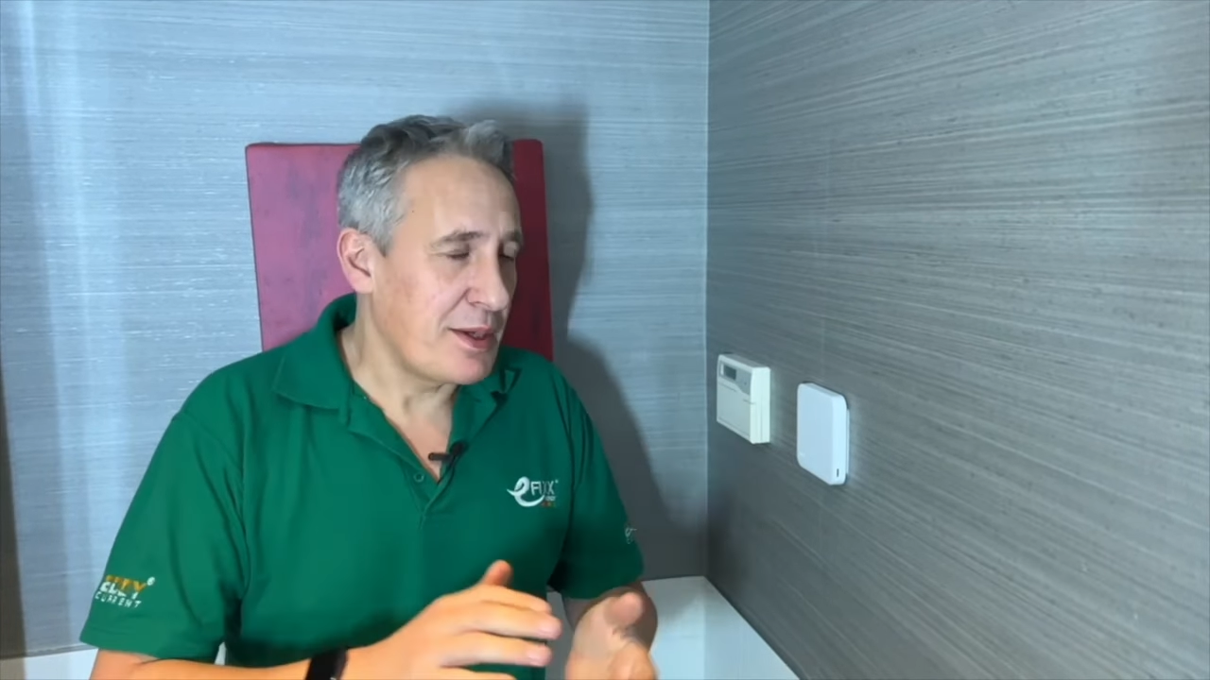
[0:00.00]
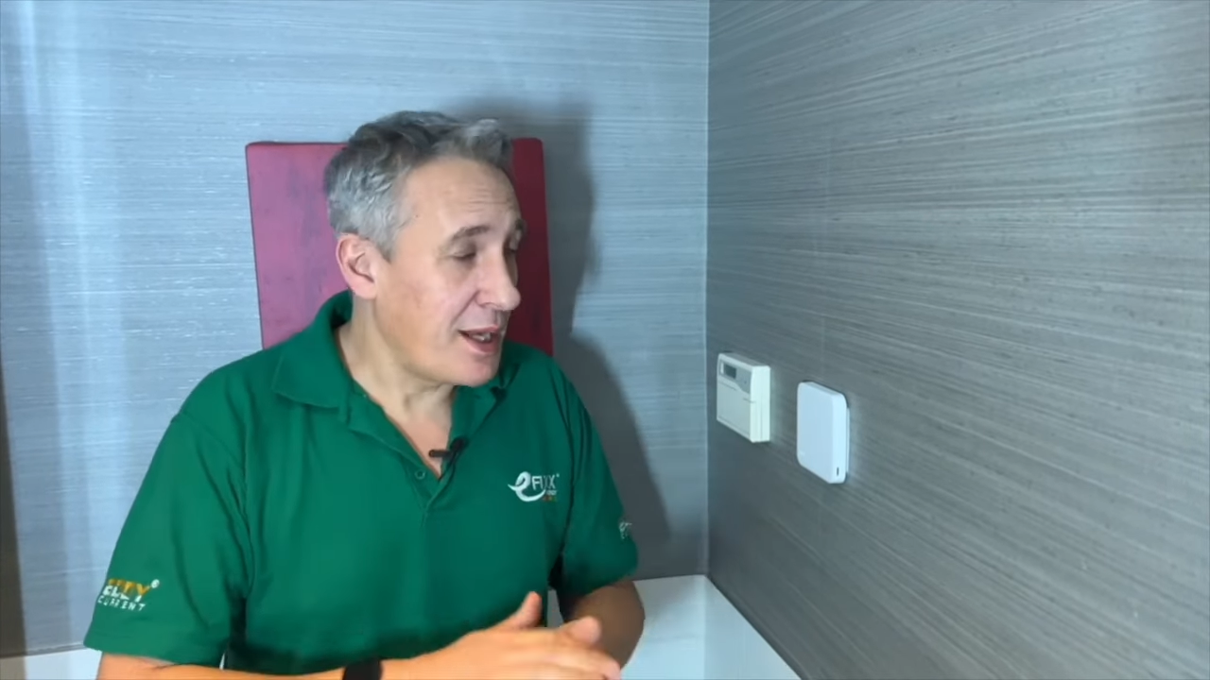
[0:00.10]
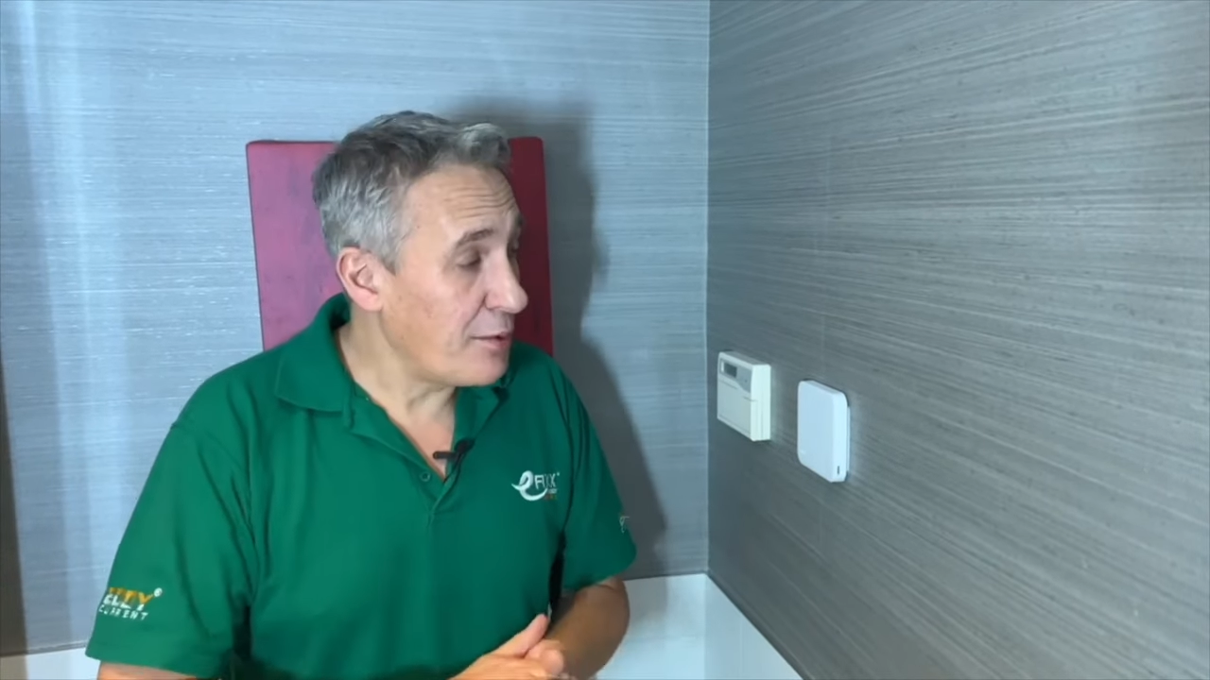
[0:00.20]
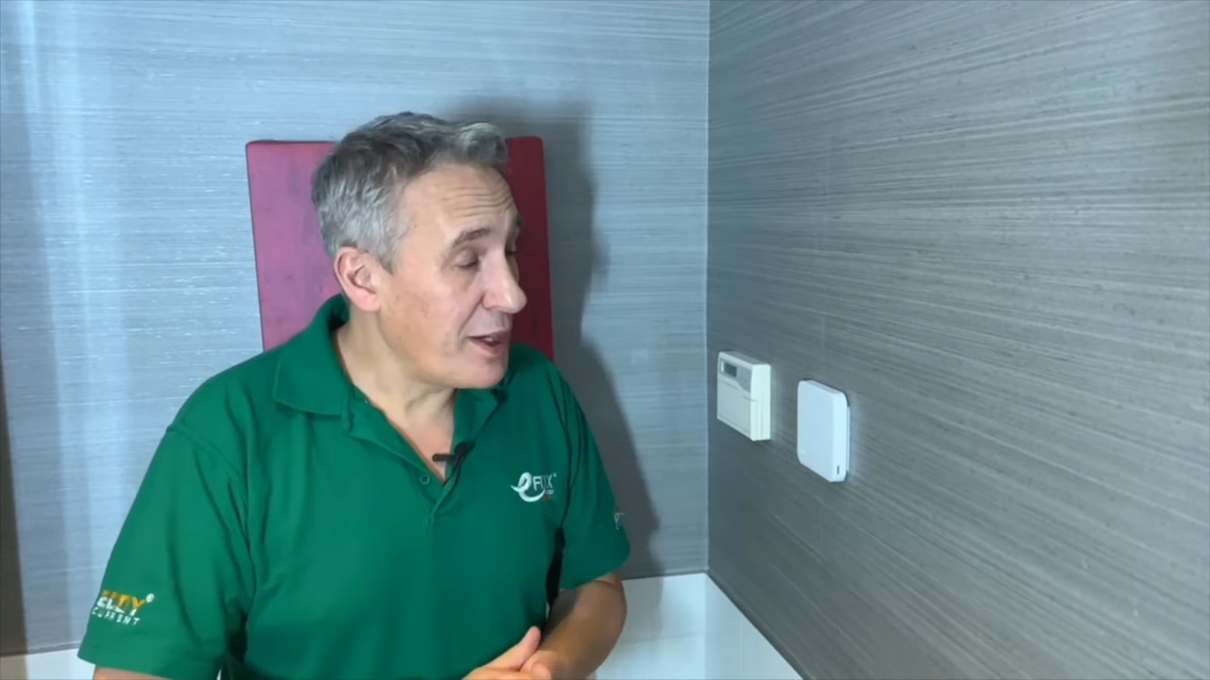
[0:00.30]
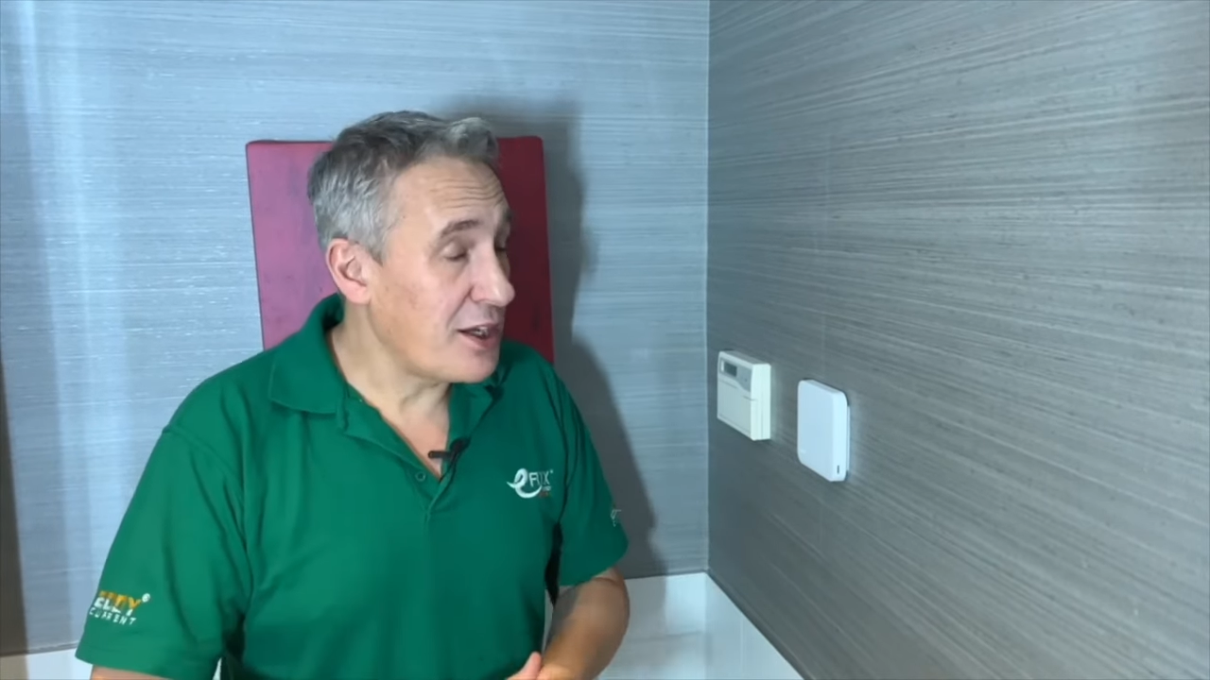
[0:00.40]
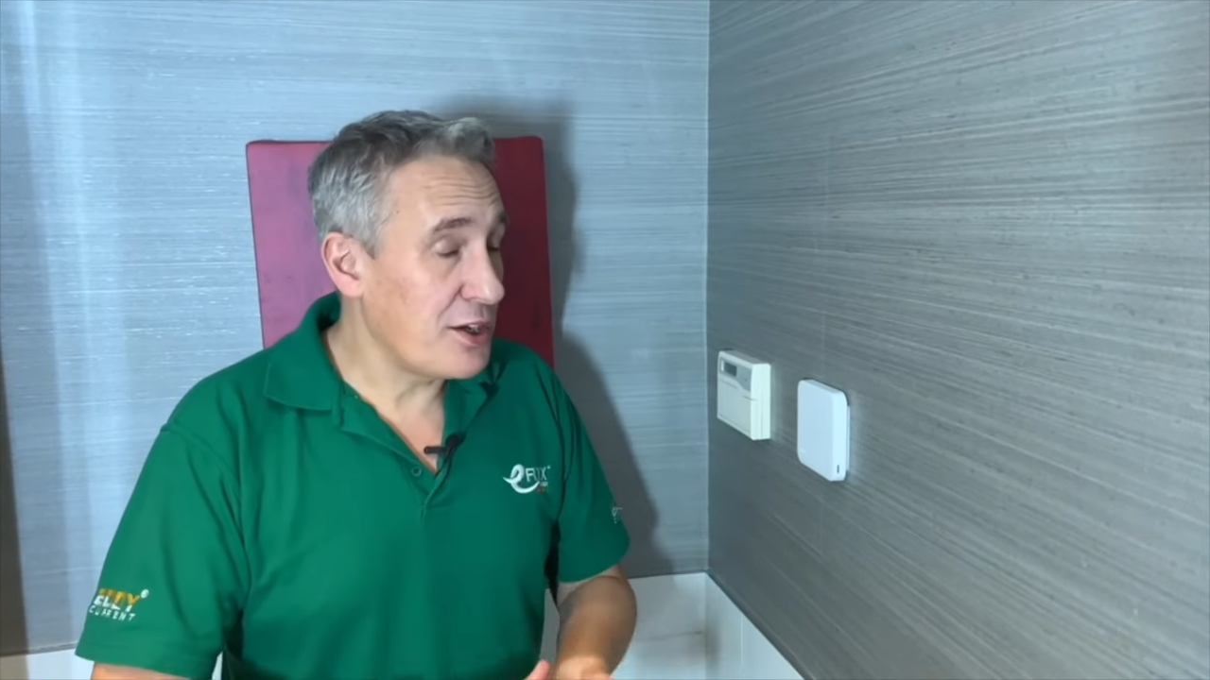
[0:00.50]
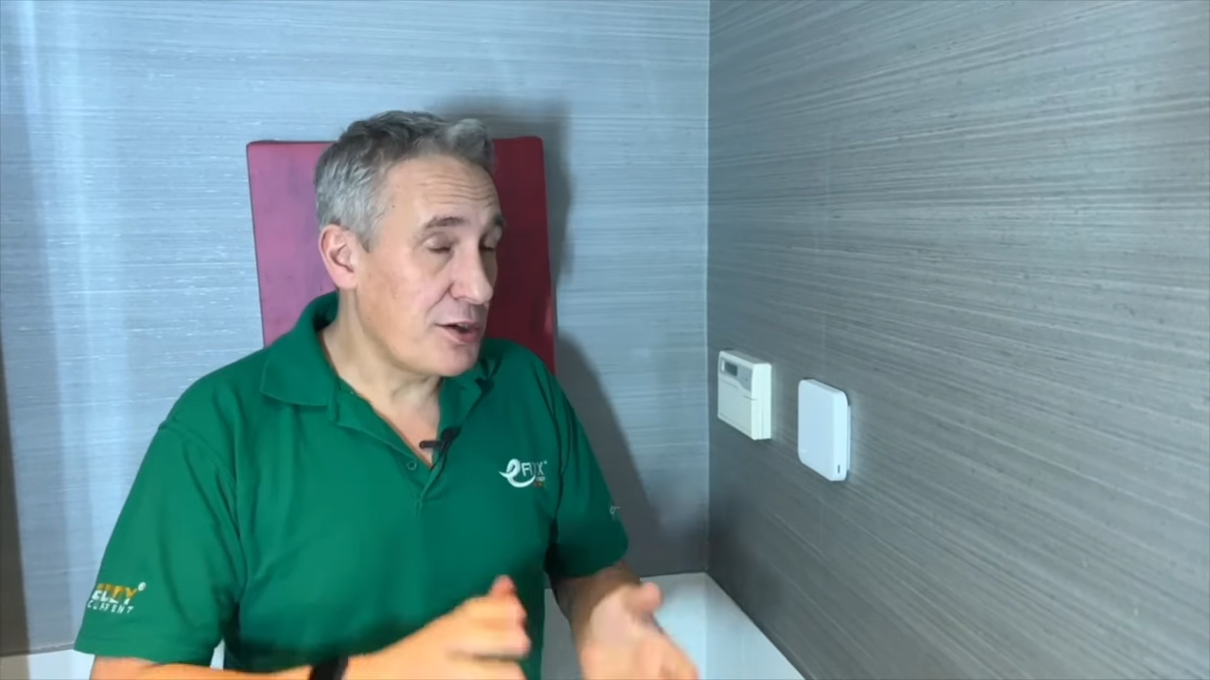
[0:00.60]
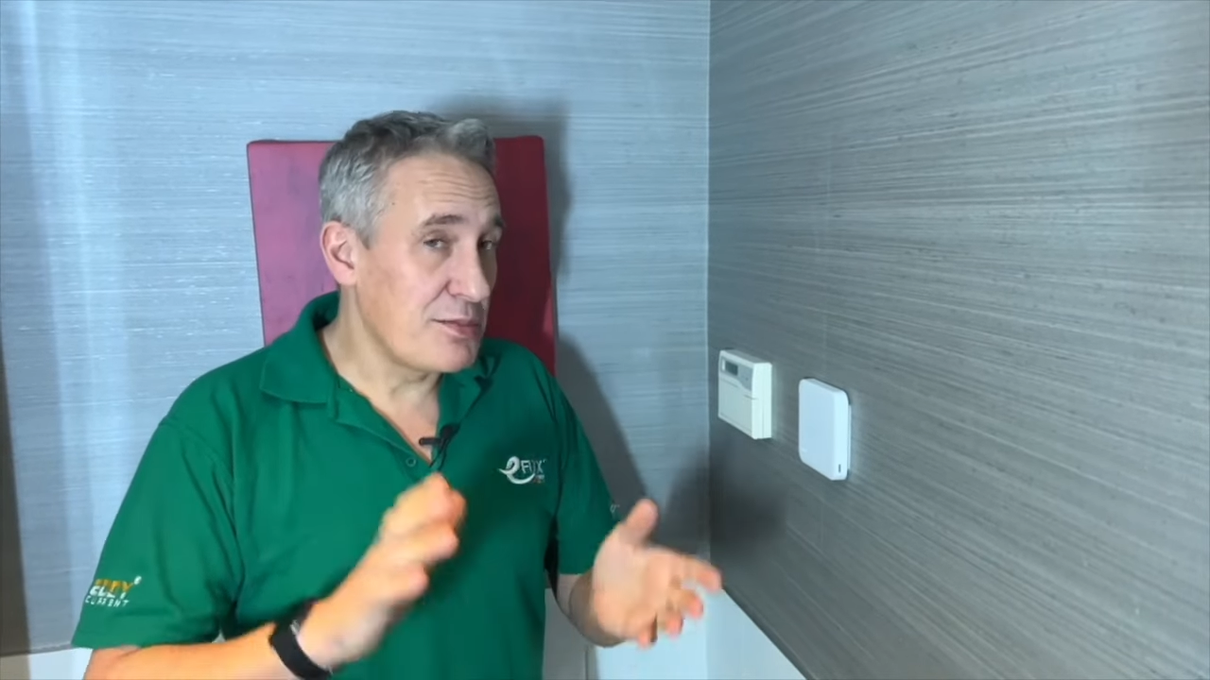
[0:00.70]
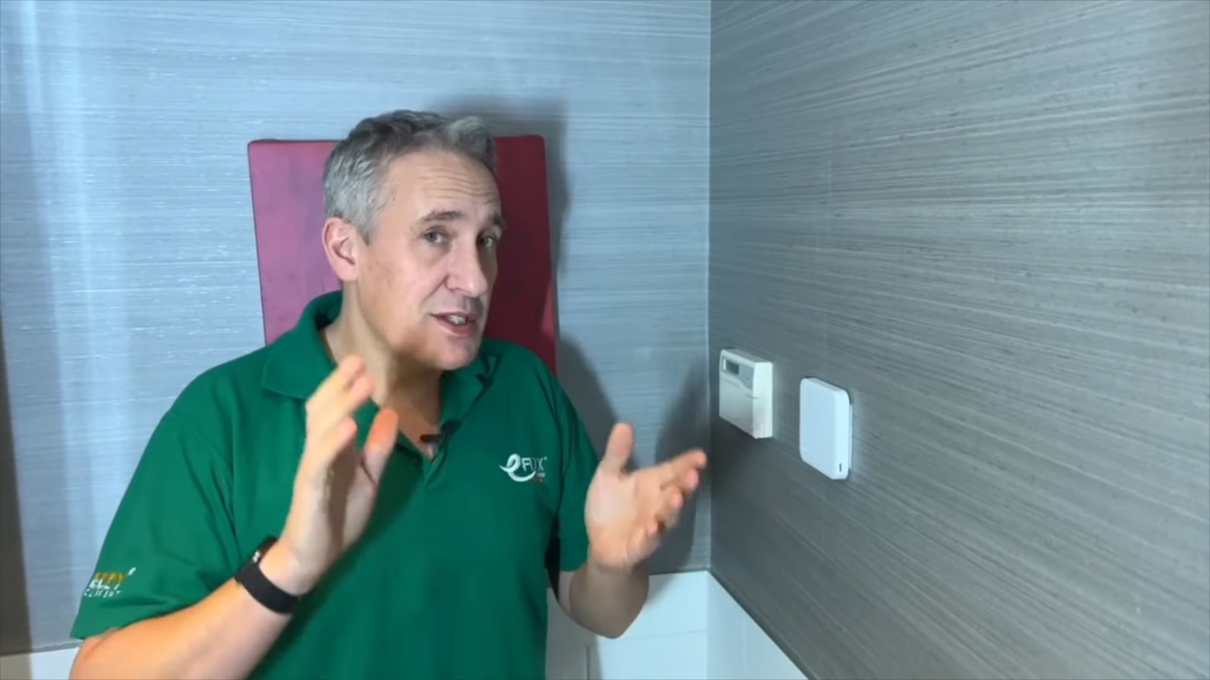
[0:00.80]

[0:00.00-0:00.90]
Now, when it comes